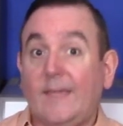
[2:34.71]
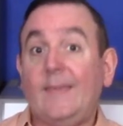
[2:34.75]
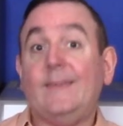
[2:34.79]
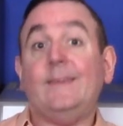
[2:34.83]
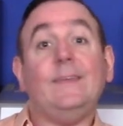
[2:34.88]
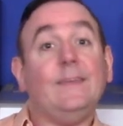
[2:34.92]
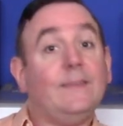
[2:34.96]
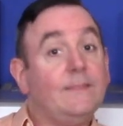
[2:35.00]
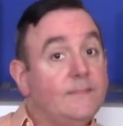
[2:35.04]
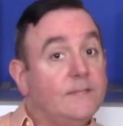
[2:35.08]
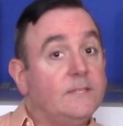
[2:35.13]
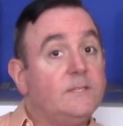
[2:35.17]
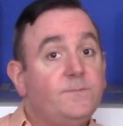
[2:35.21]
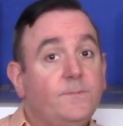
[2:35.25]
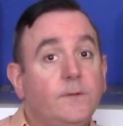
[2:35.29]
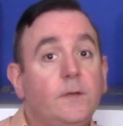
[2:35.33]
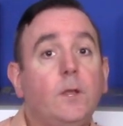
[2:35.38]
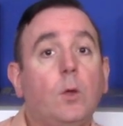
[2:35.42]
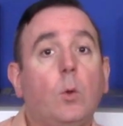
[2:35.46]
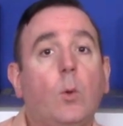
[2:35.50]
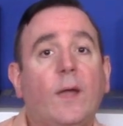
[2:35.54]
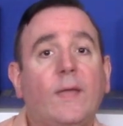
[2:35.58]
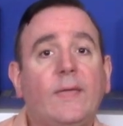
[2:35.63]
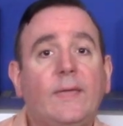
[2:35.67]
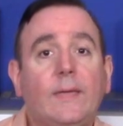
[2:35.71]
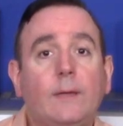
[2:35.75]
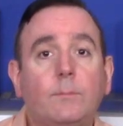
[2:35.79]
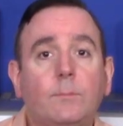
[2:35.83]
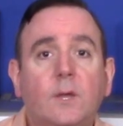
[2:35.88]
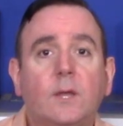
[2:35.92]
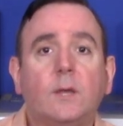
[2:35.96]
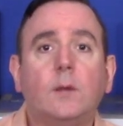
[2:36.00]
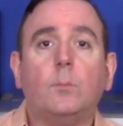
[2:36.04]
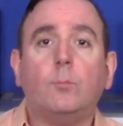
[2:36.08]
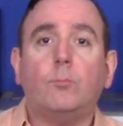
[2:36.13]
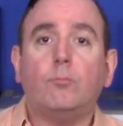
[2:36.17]
And in this video, I am
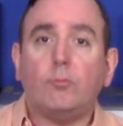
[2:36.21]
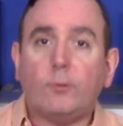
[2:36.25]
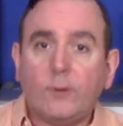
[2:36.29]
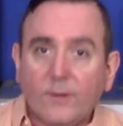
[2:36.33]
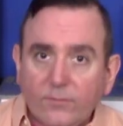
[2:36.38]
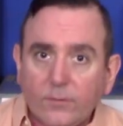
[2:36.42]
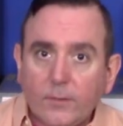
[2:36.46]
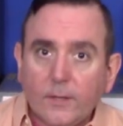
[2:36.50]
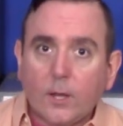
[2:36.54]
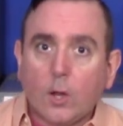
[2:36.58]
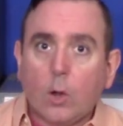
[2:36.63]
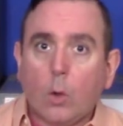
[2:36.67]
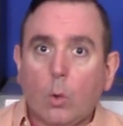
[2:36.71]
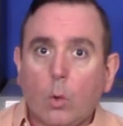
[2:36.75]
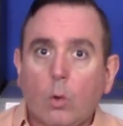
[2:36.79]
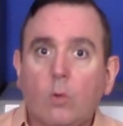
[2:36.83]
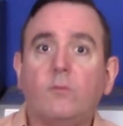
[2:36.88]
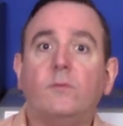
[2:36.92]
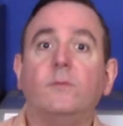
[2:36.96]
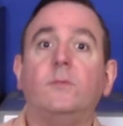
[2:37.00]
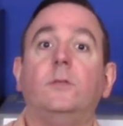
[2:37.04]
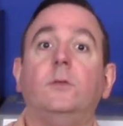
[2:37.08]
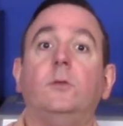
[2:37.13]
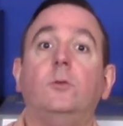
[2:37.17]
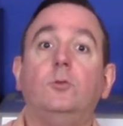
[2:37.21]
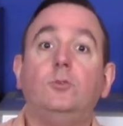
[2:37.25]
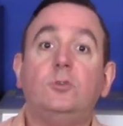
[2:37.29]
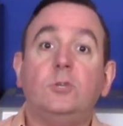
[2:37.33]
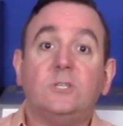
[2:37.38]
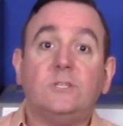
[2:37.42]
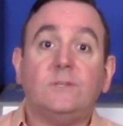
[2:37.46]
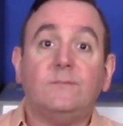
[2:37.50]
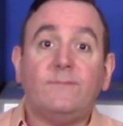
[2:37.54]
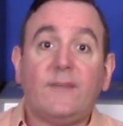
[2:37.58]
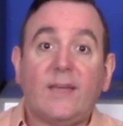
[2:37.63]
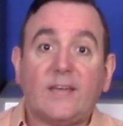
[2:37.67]
going to briefly go over the
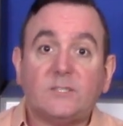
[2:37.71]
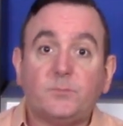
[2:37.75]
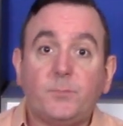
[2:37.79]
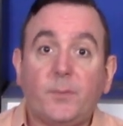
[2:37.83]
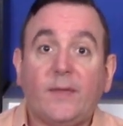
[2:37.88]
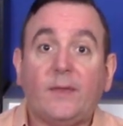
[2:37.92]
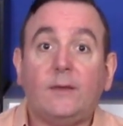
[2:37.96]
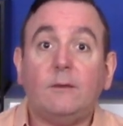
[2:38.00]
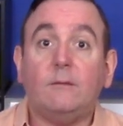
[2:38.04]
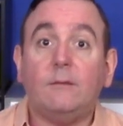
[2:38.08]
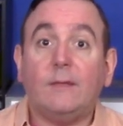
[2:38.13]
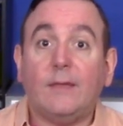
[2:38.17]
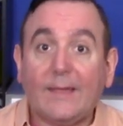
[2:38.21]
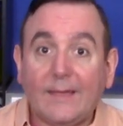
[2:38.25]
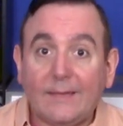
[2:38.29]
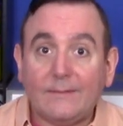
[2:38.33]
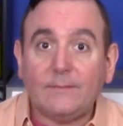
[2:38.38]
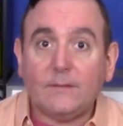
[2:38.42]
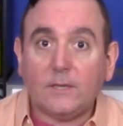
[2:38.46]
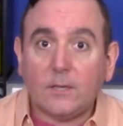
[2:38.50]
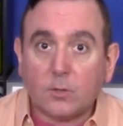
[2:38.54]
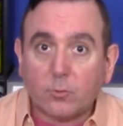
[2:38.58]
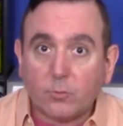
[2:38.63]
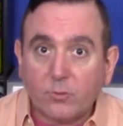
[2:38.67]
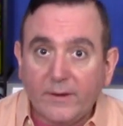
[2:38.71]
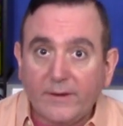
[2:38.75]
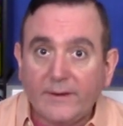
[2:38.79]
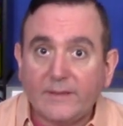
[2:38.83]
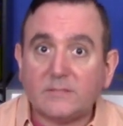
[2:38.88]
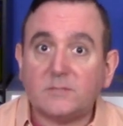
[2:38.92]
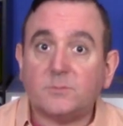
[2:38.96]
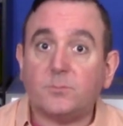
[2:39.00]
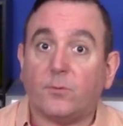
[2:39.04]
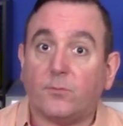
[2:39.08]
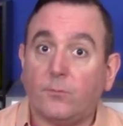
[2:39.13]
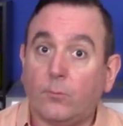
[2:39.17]
nutrition facts panel and the
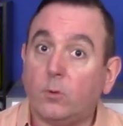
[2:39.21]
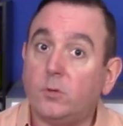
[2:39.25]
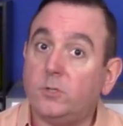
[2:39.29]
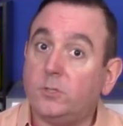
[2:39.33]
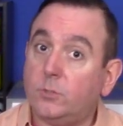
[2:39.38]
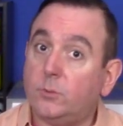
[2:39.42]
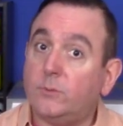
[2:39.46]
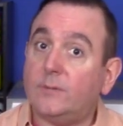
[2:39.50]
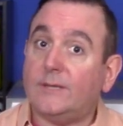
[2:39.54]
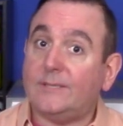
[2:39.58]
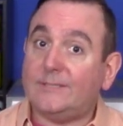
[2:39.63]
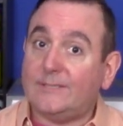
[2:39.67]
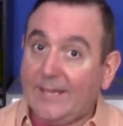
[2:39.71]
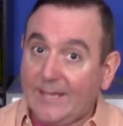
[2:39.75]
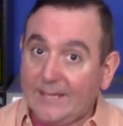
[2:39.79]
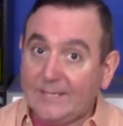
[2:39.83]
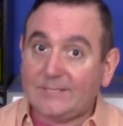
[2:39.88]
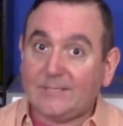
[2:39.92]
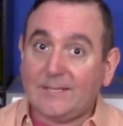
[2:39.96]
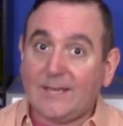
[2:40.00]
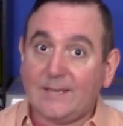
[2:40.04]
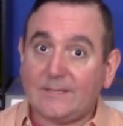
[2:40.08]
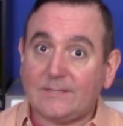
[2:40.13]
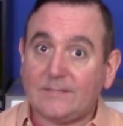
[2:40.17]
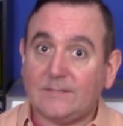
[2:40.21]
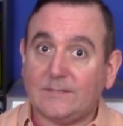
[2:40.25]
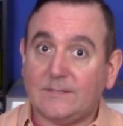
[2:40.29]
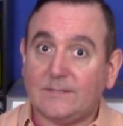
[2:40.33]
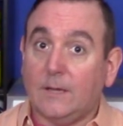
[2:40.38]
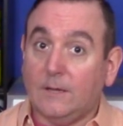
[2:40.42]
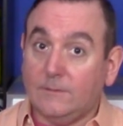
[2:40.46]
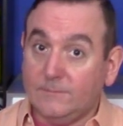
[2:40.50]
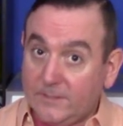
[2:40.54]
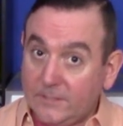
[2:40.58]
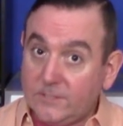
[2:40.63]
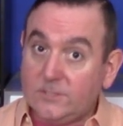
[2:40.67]
ingredients before doing a taste test
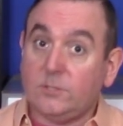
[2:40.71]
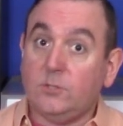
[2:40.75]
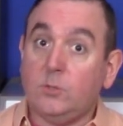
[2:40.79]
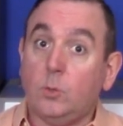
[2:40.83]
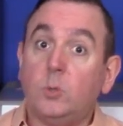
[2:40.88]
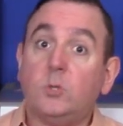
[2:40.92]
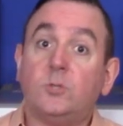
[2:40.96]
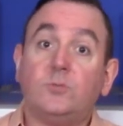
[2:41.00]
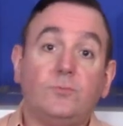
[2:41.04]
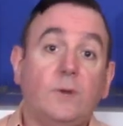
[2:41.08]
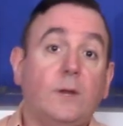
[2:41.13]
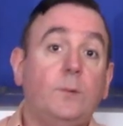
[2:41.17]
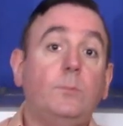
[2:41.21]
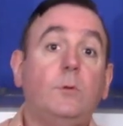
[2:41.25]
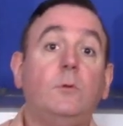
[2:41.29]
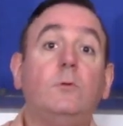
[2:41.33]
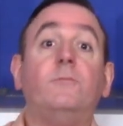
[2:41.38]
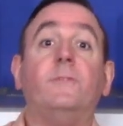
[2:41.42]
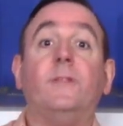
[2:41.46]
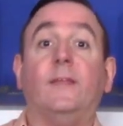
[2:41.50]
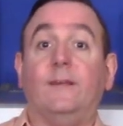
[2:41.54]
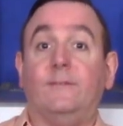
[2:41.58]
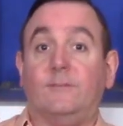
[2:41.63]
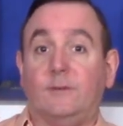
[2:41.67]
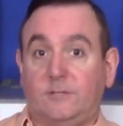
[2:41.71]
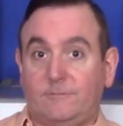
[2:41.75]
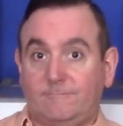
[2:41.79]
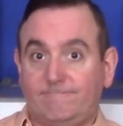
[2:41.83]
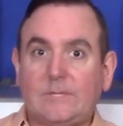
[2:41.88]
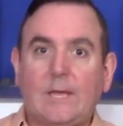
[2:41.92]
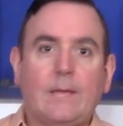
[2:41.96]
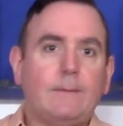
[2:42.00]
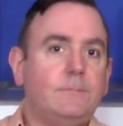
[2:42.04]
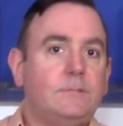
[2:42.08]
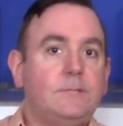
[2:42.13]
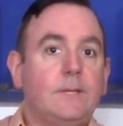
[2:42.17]
of this newest Red Bull flavor.
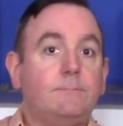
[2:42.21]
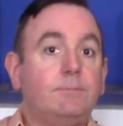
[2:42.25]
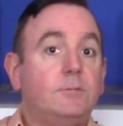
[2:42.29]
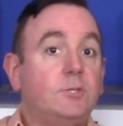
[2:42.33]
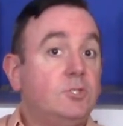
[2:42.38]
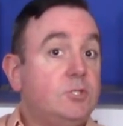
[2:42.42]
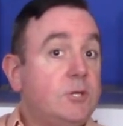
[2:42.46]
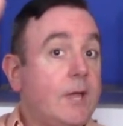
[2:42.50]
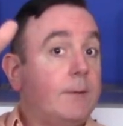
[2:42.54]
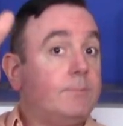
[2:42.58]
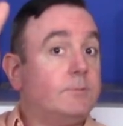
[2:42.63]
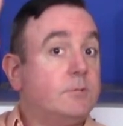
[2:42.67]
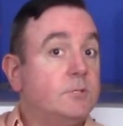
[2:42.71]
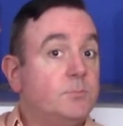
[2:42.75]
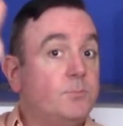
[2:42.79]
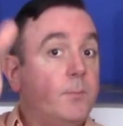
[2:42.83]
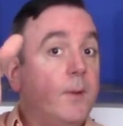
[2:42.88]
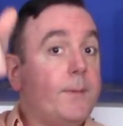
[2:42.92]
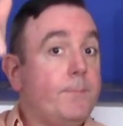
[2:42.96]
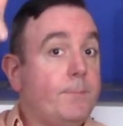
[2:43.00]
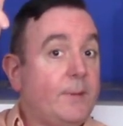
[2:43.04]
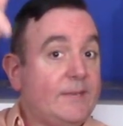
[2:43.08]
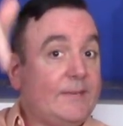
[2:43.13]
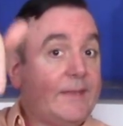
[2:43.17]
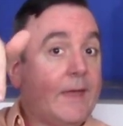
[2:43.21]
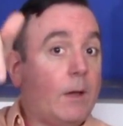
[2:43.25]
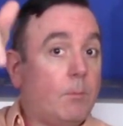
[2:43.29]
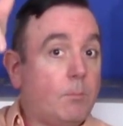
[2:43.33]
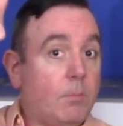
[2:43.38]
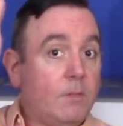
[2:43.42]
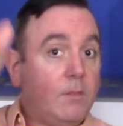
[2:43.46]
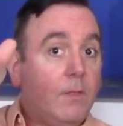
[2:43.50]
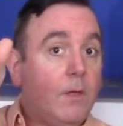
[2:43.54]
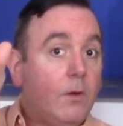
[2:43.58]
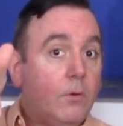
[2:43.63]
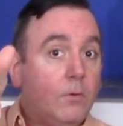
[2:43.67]
Timestamps and chapters might be down
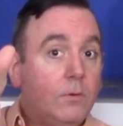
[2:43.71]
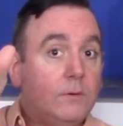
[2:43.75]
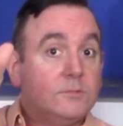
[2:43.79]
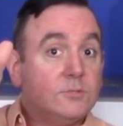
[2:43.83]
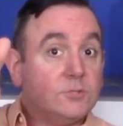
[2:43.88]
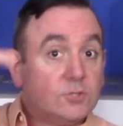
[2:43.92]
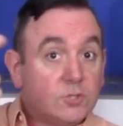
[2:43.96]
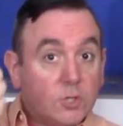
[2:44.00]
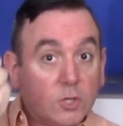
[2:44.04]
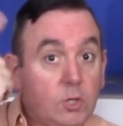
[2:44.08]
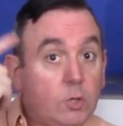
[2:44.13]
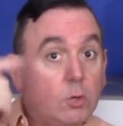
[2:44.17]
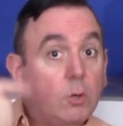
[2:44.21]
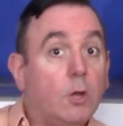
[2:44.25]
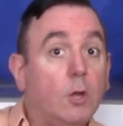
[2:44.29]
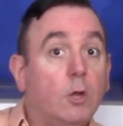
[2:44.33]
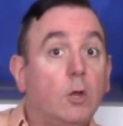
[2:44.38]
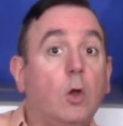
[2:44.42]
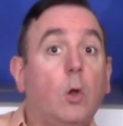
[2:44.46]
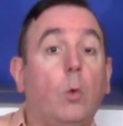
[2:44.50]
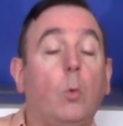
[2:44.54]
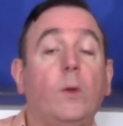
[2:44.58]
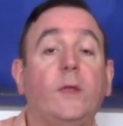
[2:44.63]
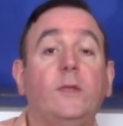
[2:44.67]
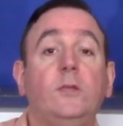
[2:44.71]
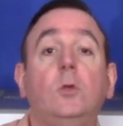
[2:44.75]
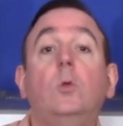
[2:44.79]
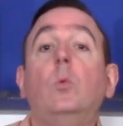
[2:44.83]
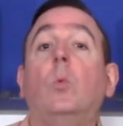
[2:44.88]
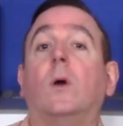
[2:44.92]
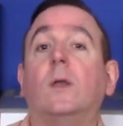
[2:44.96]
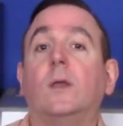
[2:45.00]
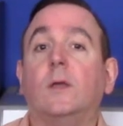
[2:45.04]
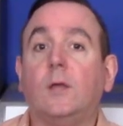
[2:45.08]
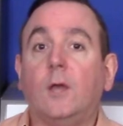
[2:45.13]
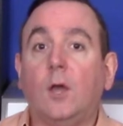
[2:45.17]
below, so you can go where you
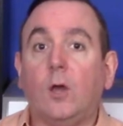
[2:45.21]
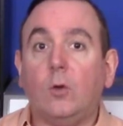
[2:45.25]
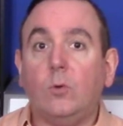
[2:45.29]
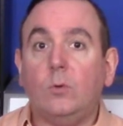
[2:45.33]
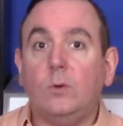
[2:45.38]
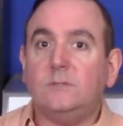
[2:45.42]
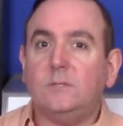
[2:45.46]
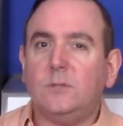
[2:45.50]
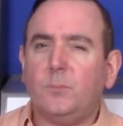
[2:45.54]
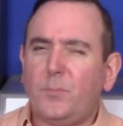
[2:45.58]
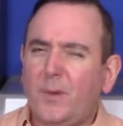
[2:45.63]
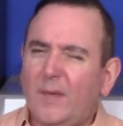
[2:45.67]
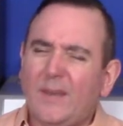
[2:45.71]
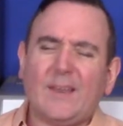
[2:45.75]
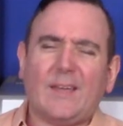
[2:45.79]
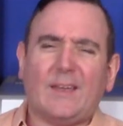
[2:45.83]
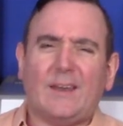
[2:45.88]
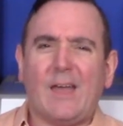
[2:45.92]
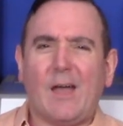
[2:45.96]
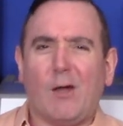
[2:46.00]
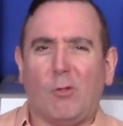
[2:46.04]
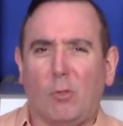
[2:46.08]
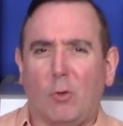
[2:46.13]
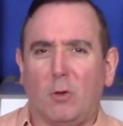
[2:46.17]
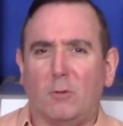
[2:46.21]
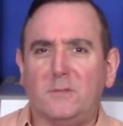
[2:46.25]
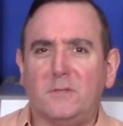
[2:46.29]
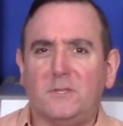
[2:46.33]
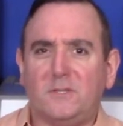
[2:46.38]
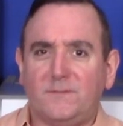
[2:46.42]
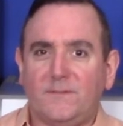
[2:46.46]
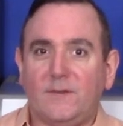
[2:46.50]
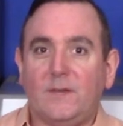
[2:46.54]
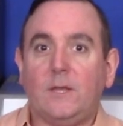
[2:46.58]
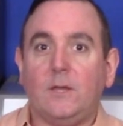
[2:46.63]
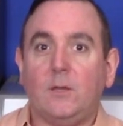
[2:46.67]
want to go, depending on how long
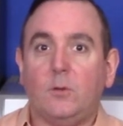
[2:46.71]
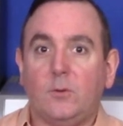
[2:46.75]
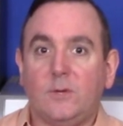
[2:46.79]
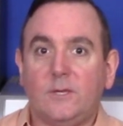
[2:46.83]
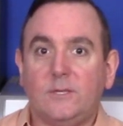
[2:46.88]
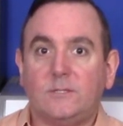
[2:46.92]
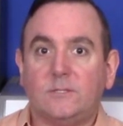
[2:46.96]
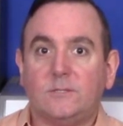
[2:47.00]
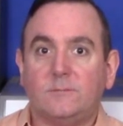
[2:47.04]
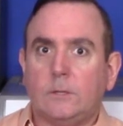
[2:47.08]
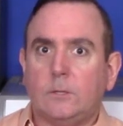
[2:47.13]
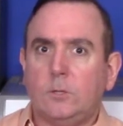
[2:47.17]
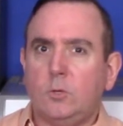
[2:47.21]
this video is.